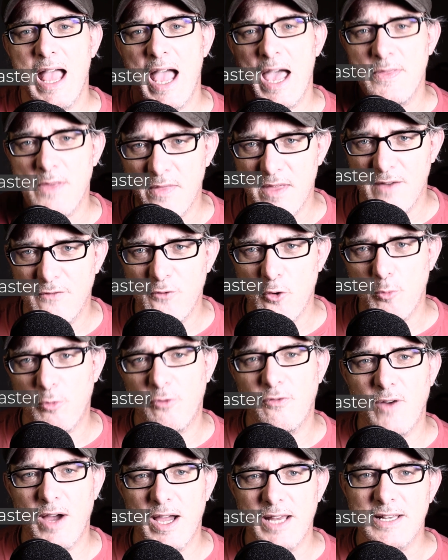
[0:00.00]
and therefore
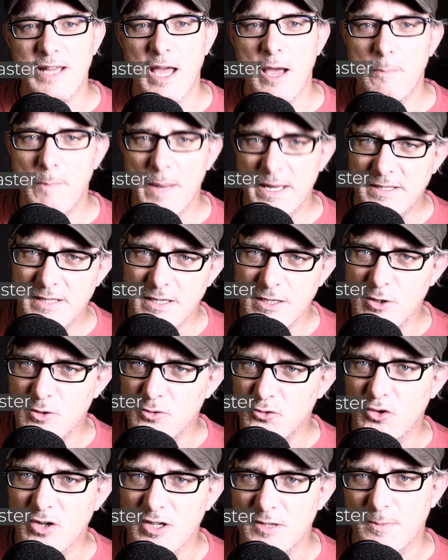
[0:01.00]
provide a better
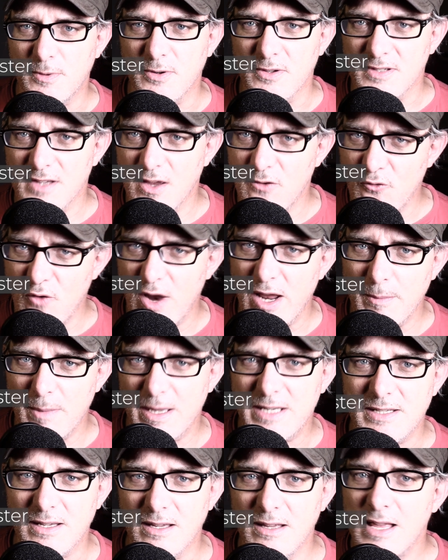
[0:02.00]
user experience and rank
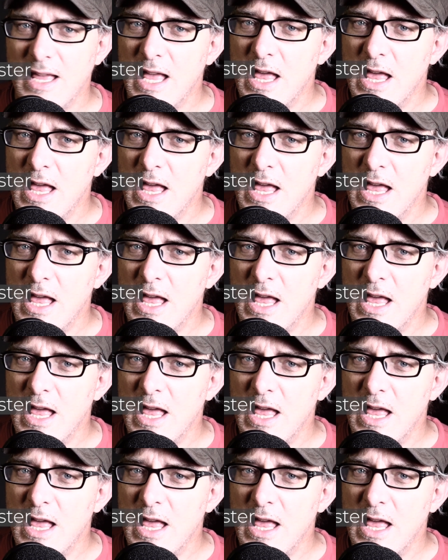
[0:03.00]
better.